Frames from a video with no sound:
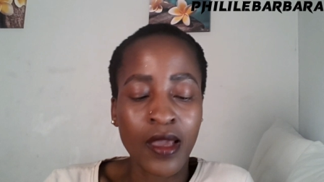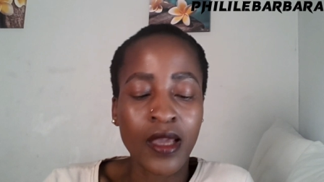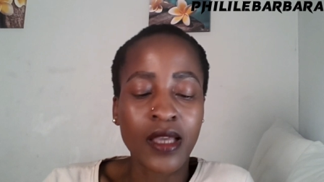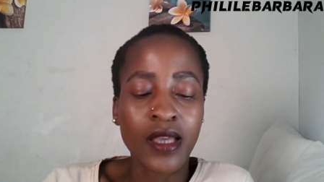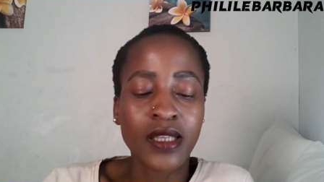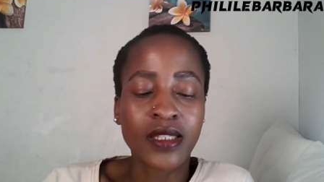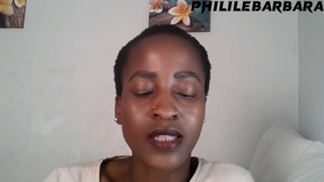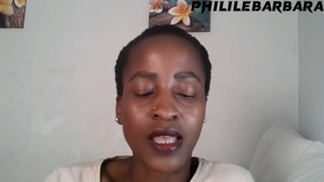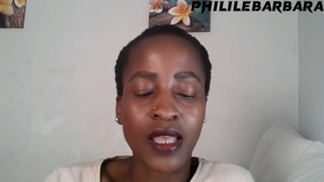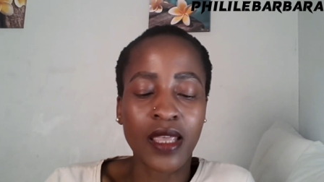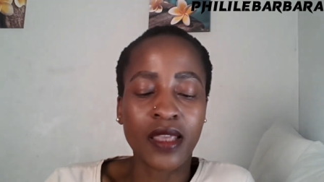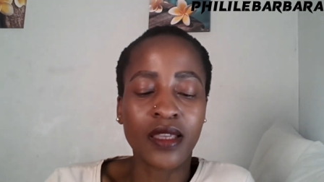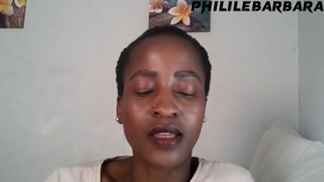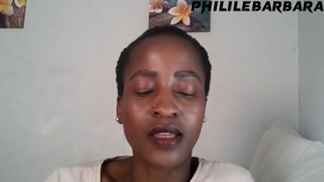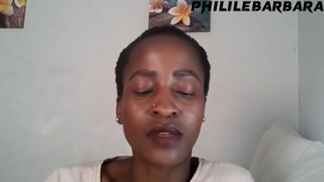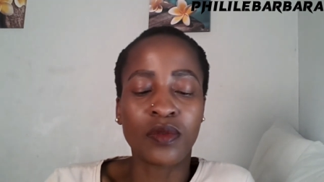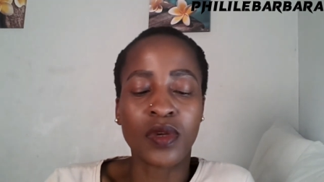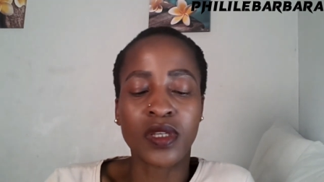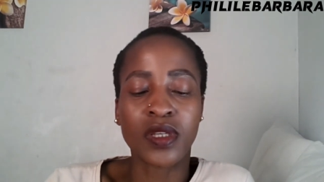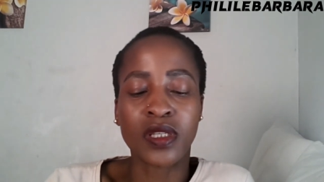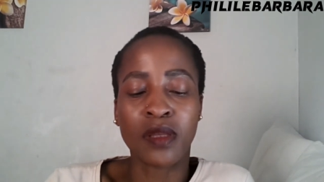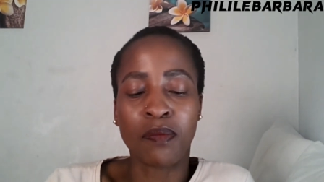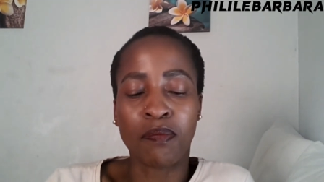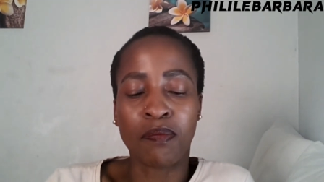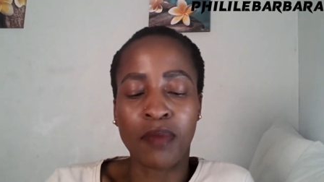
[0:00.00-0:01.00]
saying it
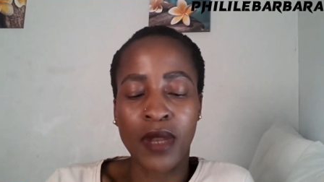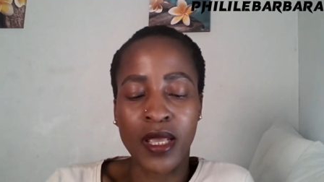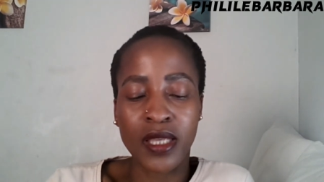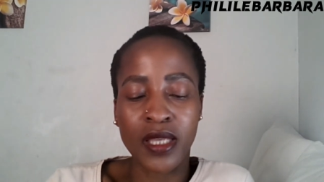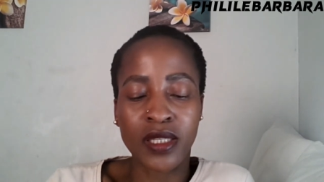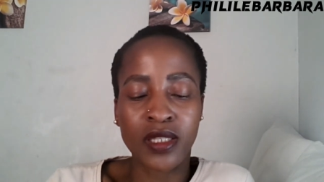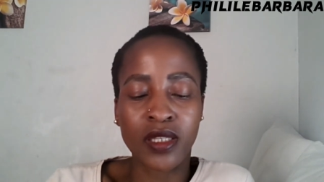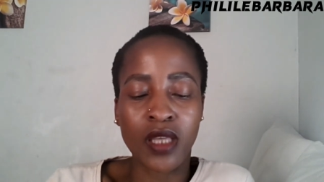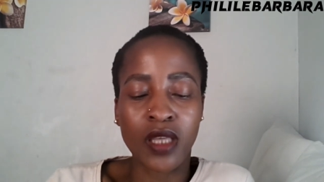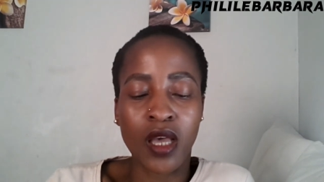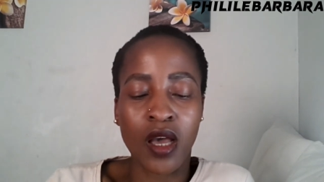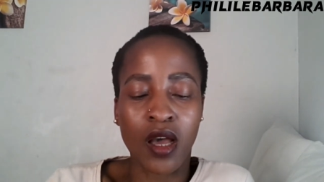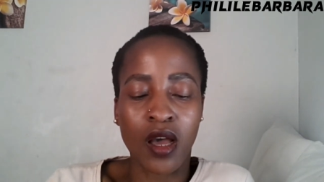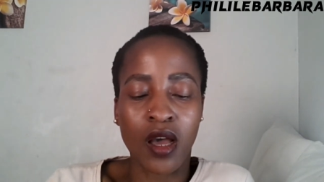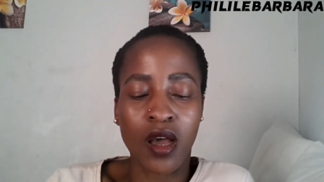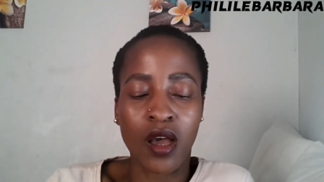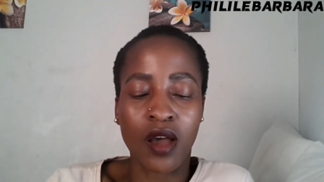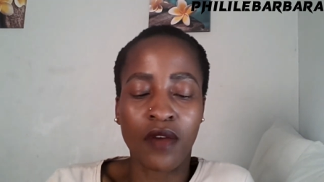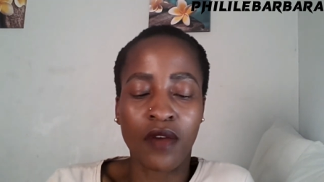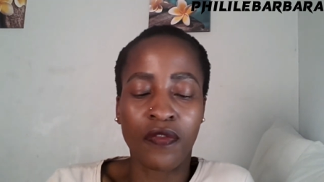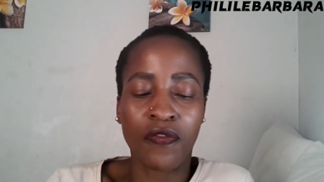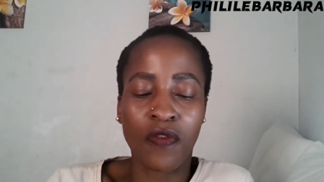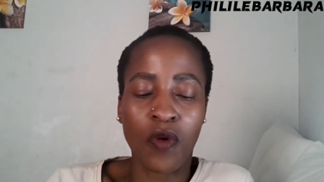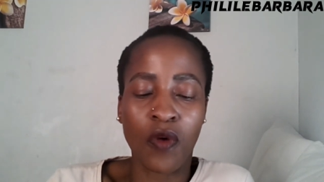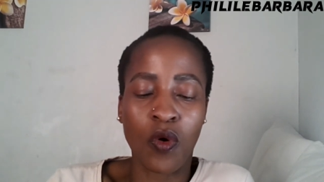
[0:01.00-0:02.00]
was a place
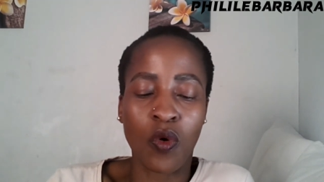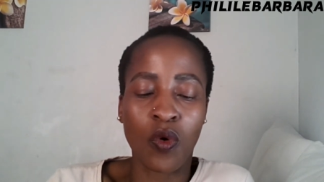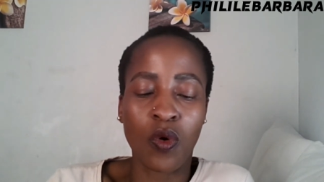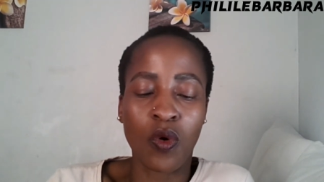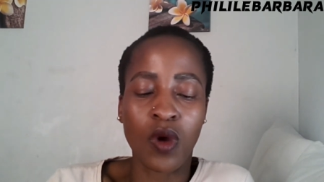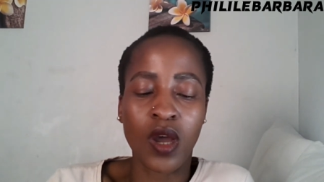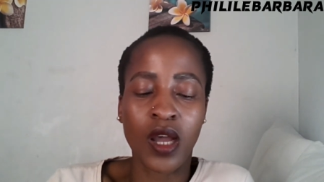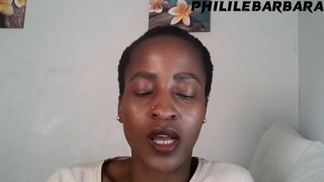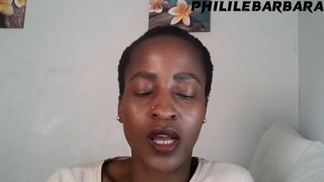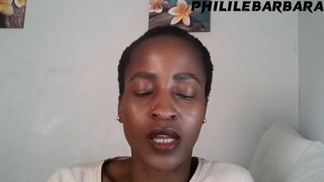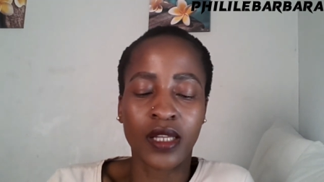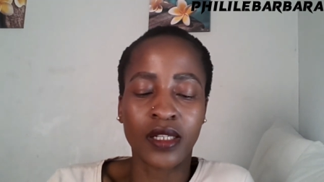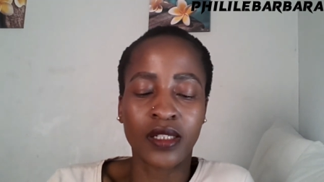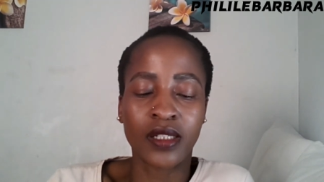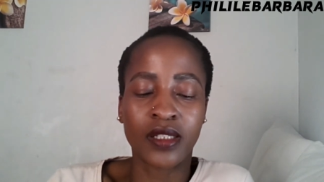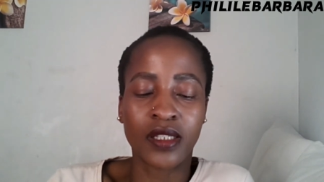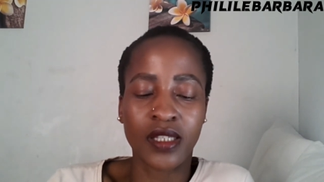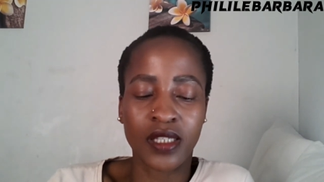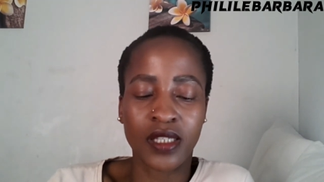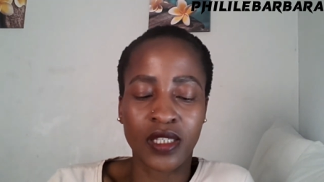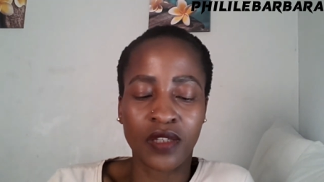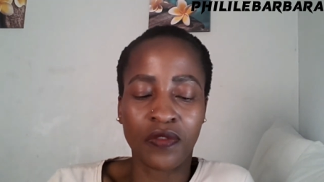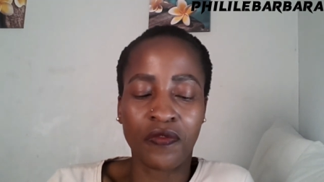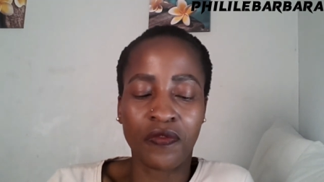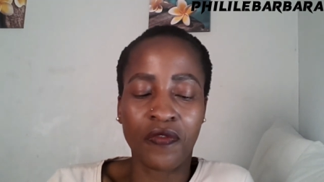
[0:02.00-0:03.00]
uh, for uh,
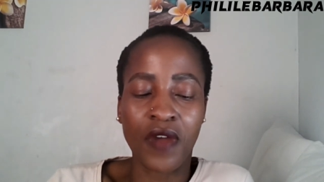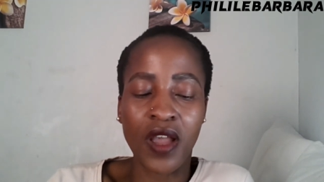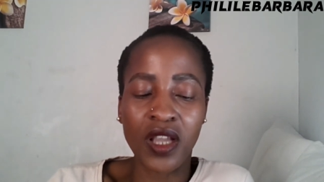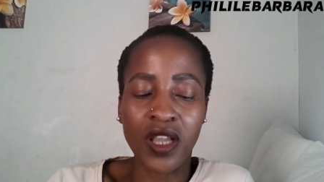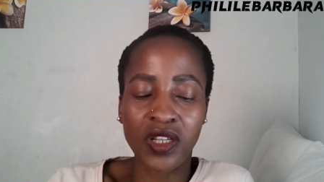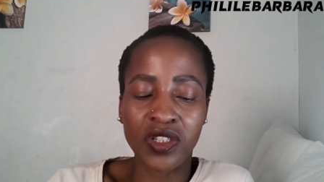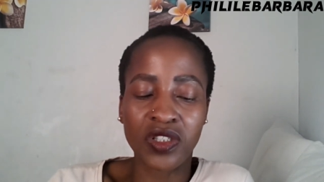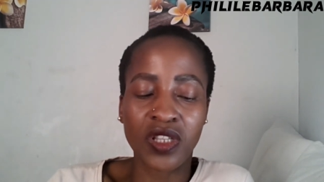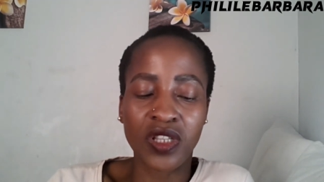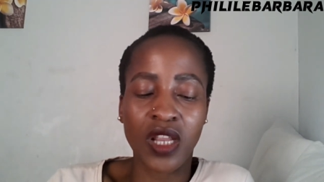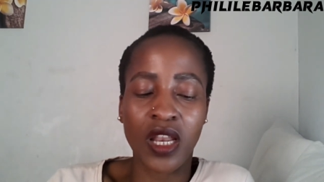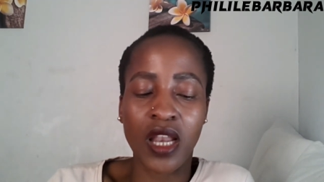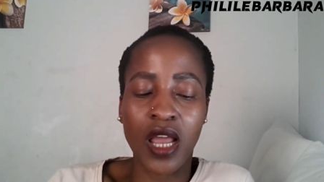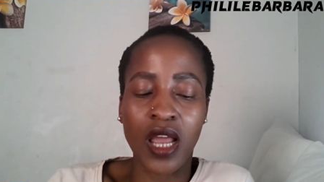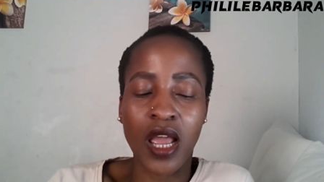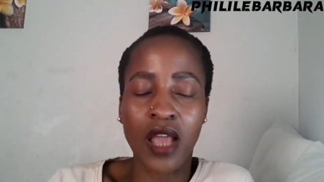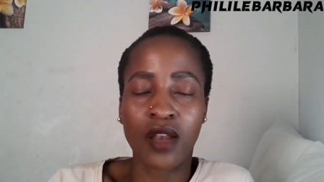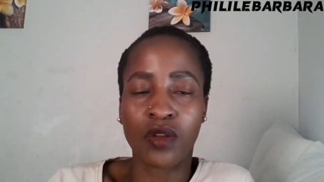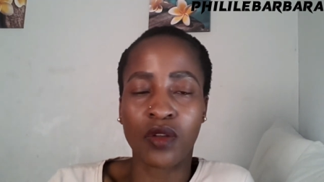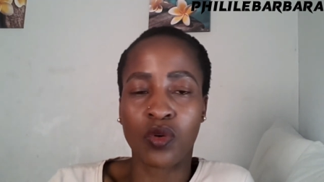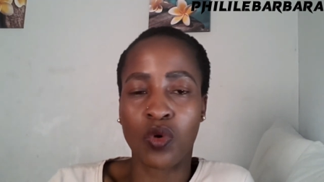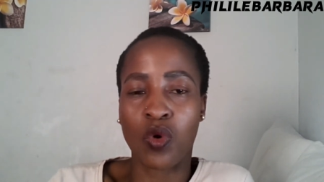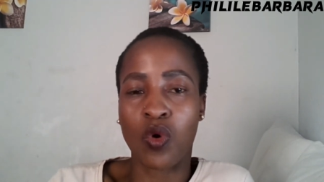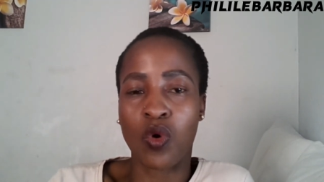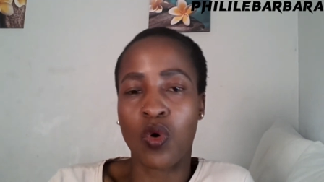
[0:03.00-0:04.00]
dysfunctional
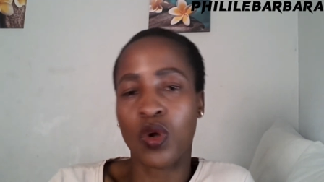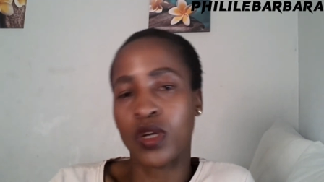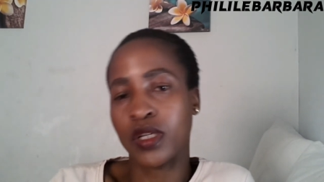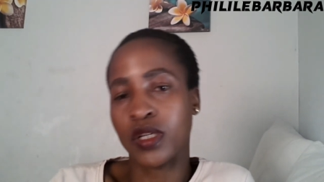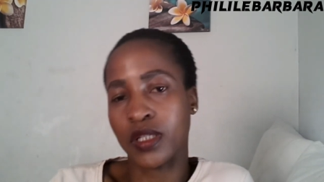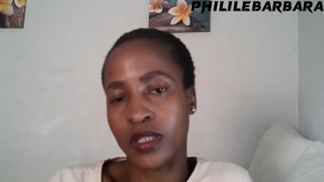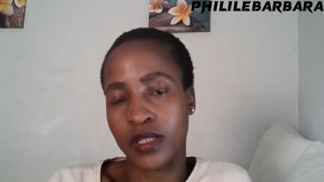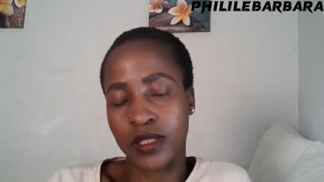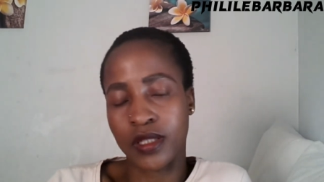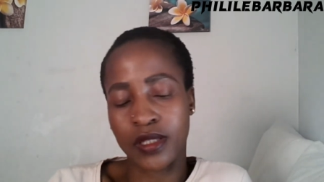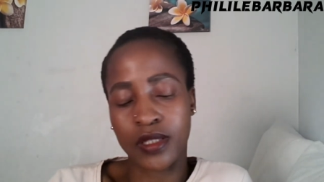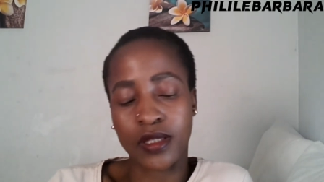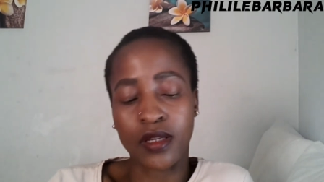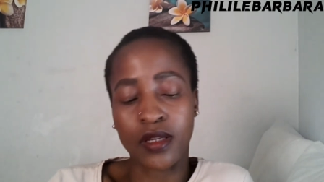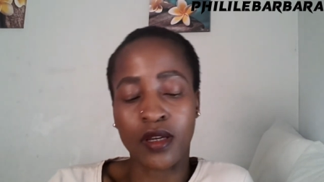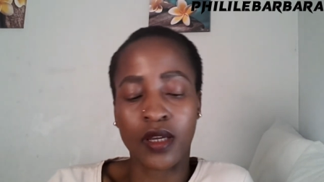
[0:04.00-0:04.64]
alcoholics.